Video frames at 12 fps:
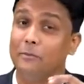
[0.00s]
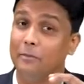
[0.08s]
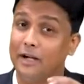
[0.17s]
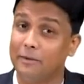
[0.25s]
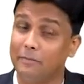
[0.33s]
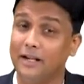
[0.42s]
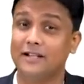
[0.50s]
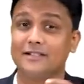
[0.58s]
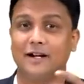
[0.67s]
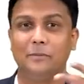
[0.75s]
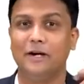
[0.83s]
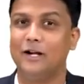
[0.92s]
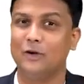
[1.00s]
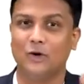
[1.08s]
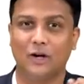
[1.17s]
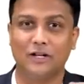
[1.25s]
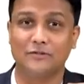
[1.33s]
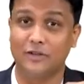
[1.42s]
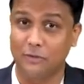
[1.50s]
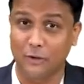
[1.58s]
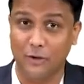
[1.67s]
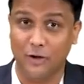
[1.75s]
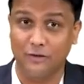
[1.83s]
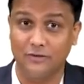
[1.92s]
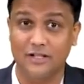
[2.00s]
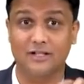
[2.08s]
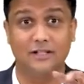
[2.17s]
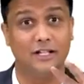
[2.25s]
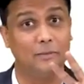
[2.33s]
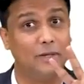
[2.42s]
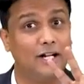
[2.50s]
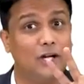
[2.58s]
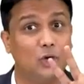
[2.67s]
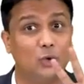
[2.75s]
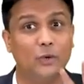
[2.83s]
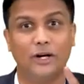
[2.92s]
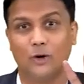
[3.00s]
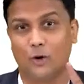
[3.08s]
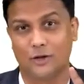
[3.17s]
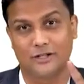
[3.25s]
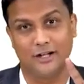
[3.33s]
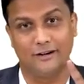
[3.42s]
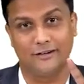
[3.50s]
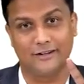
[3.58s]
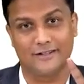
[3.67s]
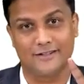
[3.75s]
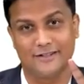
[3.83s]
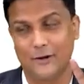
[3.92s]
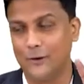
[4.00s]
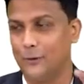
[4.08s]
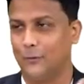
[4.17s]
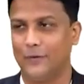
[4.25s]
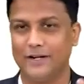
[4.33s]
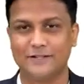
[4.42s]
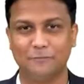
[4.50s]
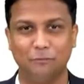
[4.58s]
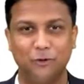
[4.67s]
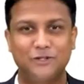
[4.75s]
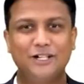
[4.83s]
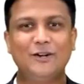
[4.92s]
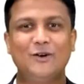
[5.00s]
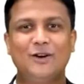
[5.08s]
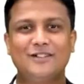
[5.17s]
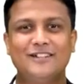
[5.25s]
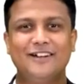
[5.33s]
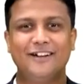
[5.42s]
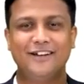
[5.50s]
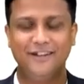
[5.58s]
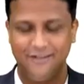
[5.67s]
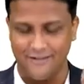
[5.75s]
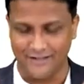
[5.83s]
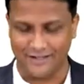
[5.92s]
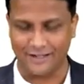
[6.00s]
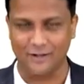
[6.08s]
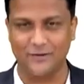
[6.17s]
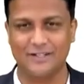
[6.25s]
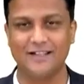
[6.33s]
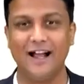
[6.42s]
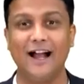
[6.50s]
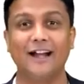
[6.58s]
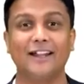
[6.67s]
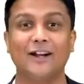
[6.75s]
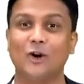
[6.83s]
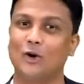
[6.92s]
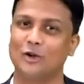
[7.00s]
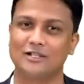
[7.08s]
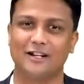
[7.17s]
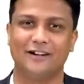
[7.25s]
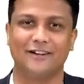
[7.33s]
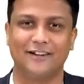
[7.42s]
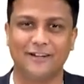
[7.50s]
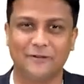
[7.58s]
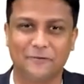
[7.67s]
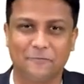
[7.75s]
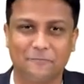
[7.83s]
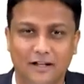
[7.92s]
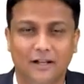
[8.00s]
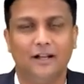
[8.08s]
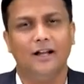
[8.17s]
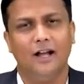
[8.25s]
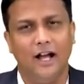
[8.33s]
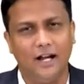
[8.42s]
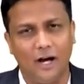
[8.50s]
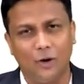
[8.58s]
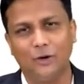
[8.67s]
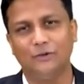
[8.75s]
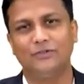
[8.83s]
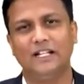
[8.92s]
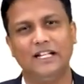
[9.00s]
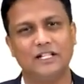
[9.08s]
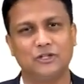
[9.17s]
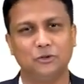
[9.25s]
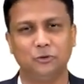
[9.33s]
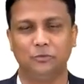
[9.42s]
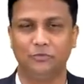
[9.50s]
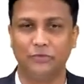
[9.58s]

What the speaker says: but please update your knowledge from today onwards. There will be like two intercostal arteries. One is the posterior intercostal artery, another one is the anterior intercostal artery. And out of these two,